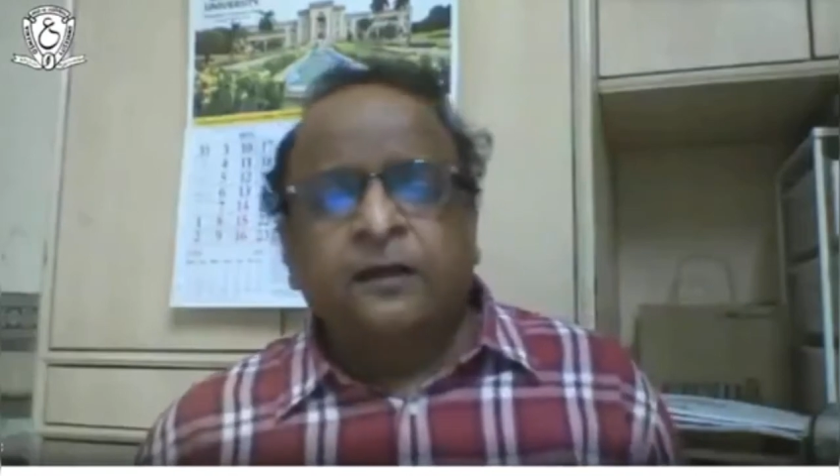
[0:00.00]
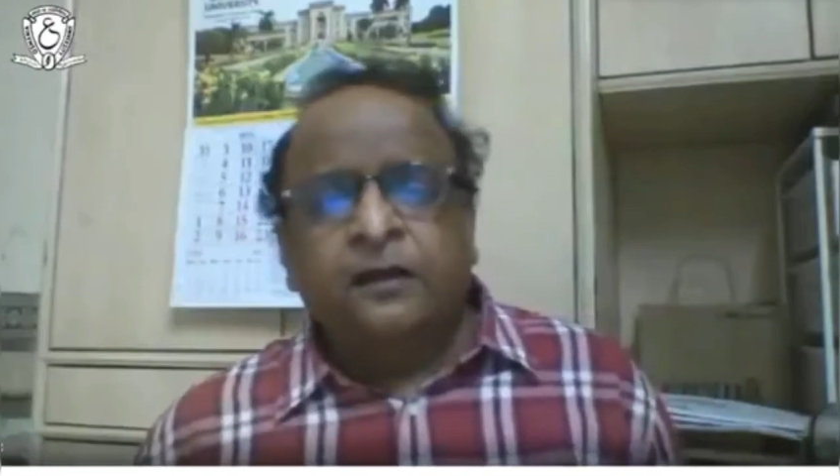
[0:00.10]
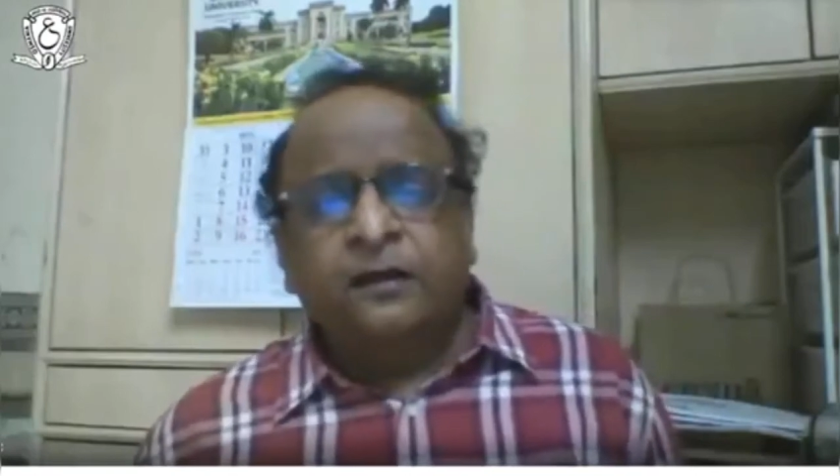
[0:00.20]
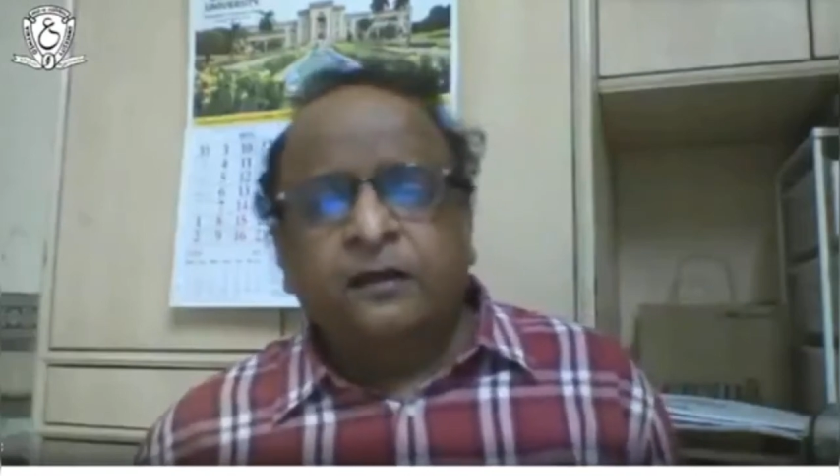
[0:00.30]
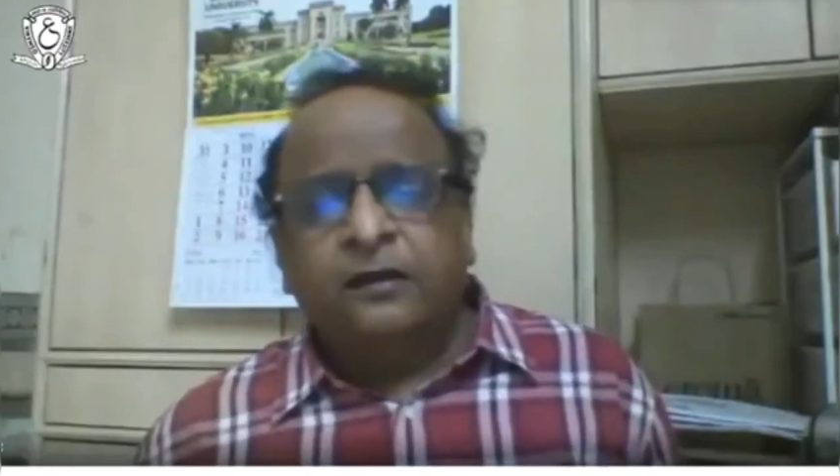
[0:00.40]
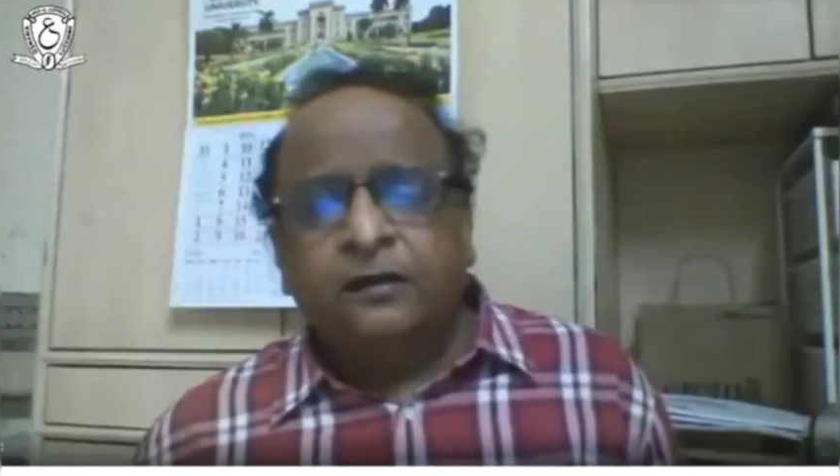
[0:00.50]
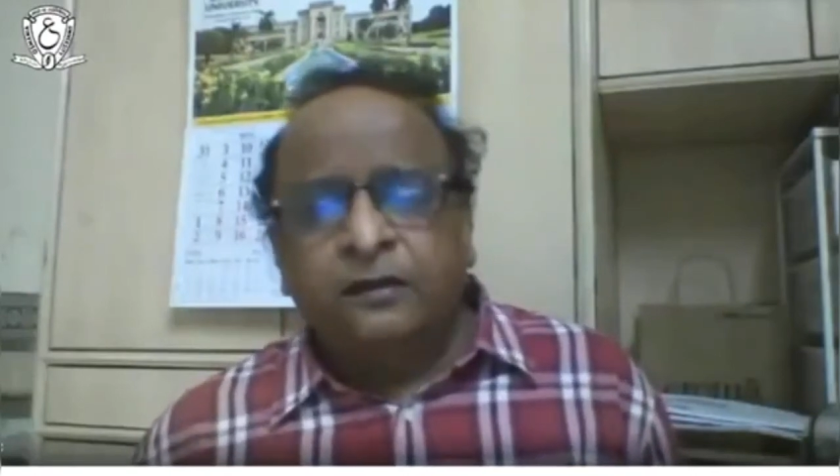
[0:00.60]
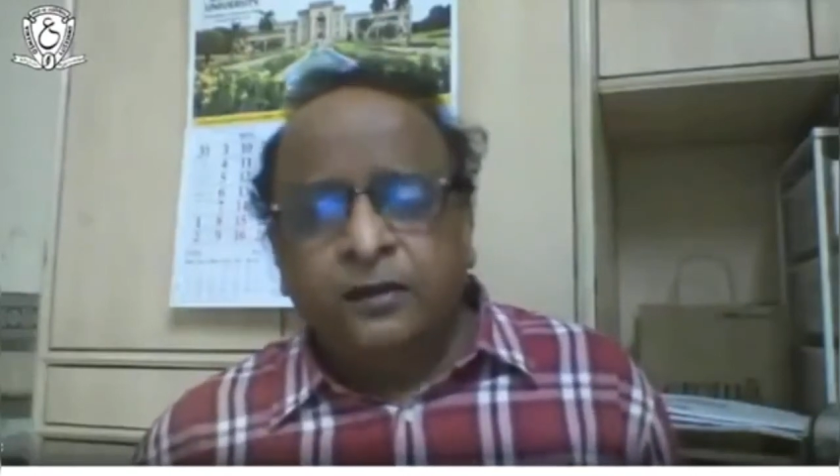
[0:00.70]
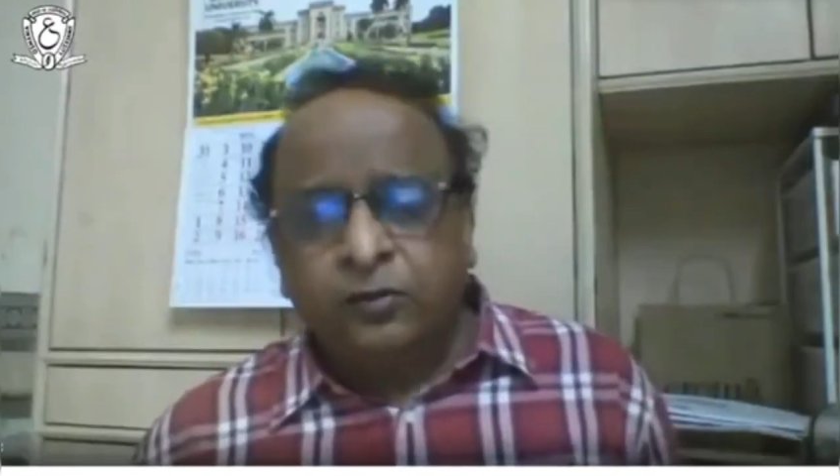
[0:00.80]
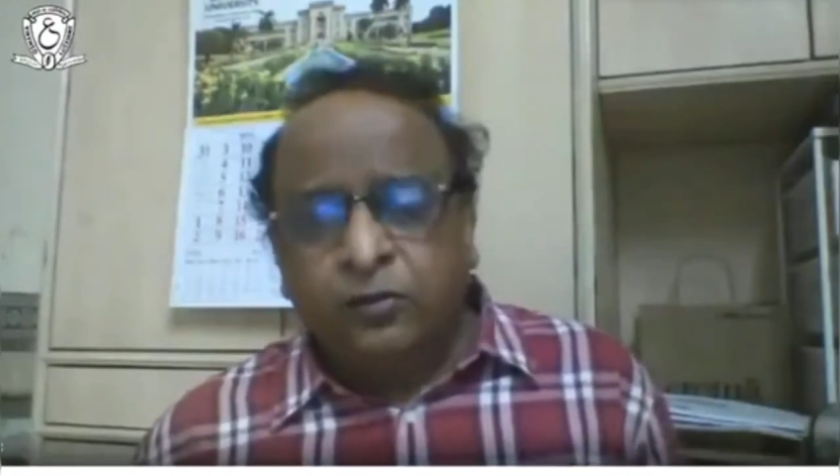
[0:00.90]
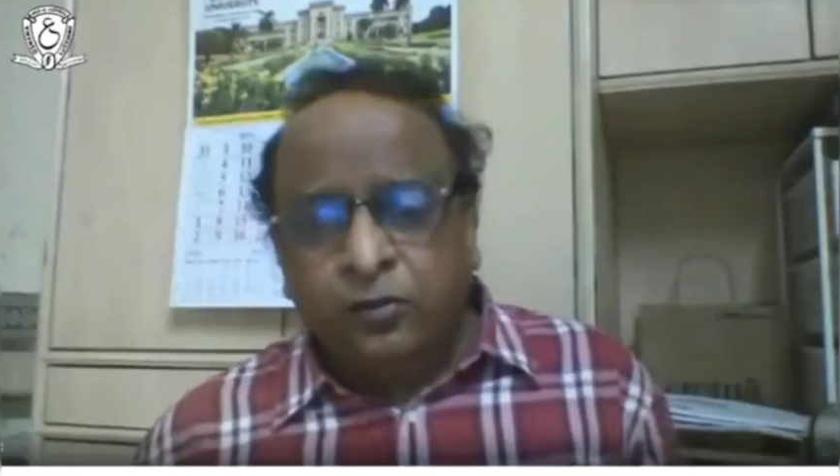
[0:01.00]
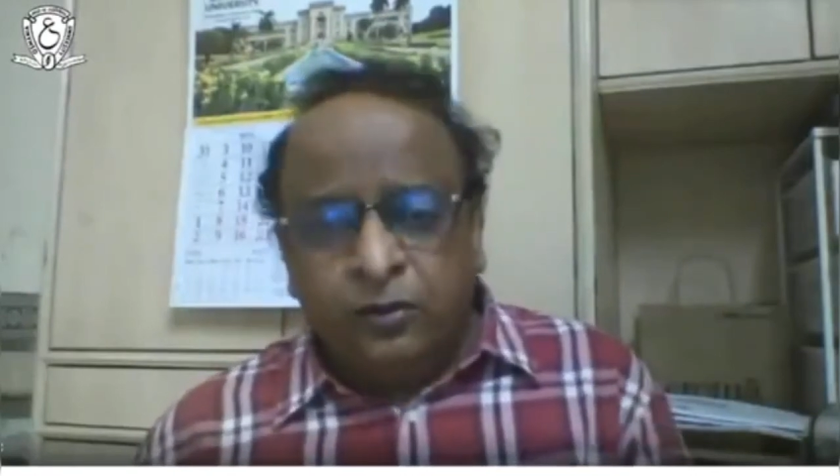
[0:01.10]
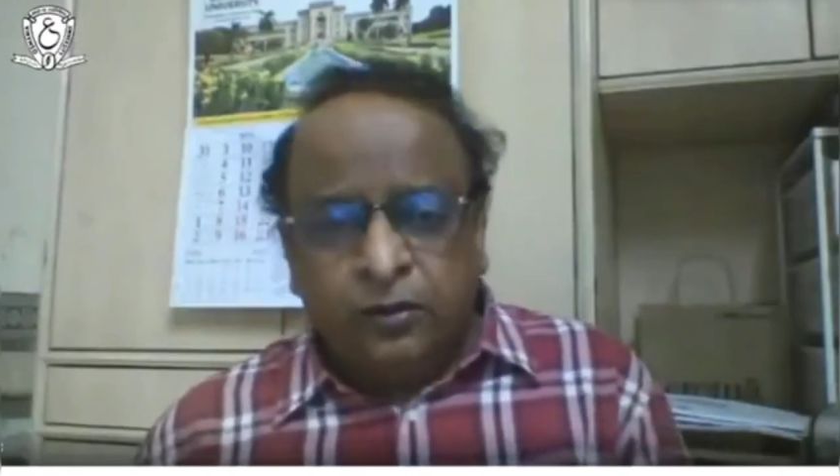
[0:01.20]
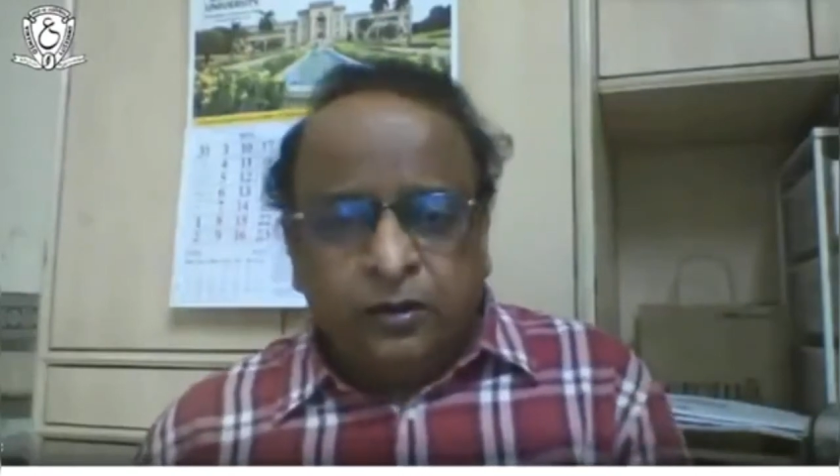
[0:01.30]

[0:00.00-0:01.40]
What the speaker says: and her whole